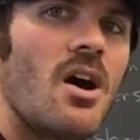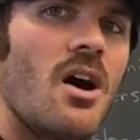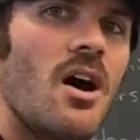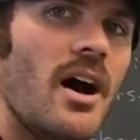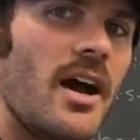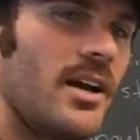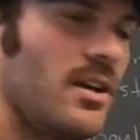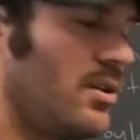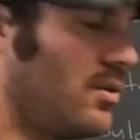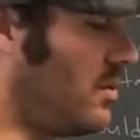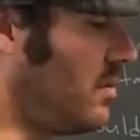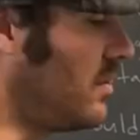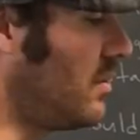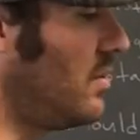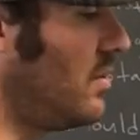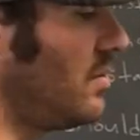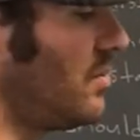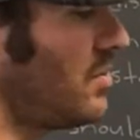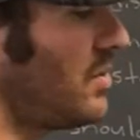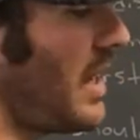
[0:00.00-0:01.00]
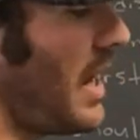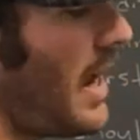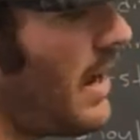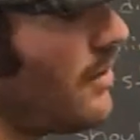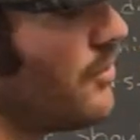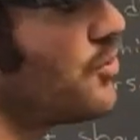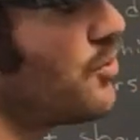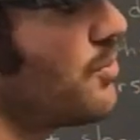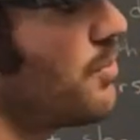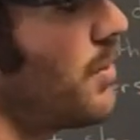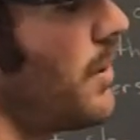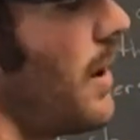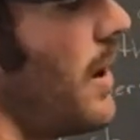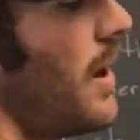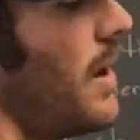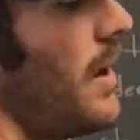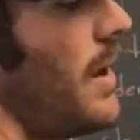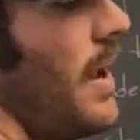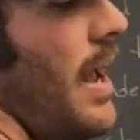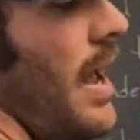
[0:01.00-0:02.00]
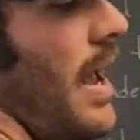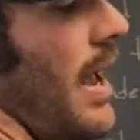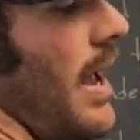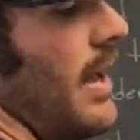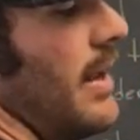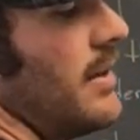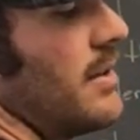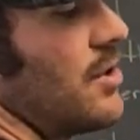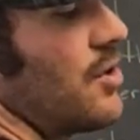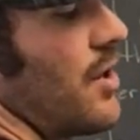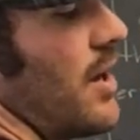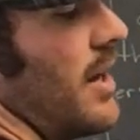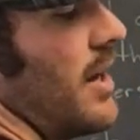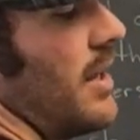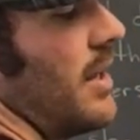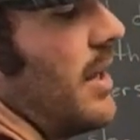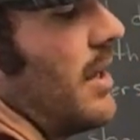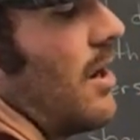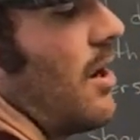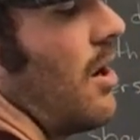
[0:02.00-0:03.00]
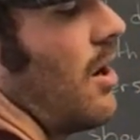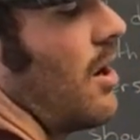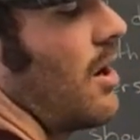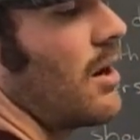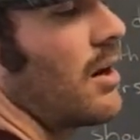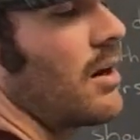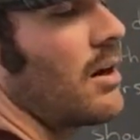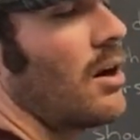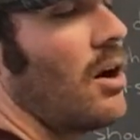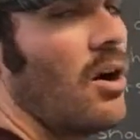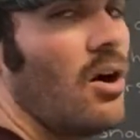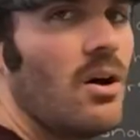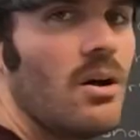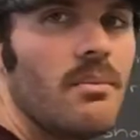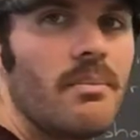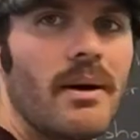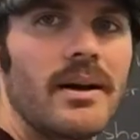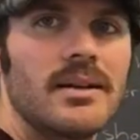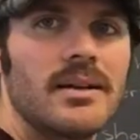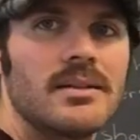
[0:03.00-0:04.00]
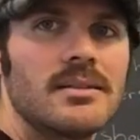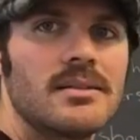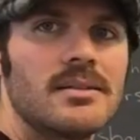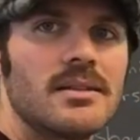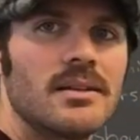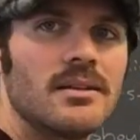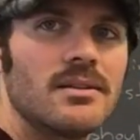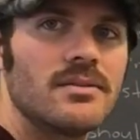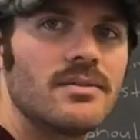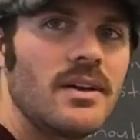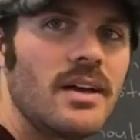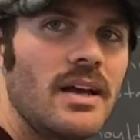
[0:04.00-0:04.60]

I'll use algebra and try to get r all by itself.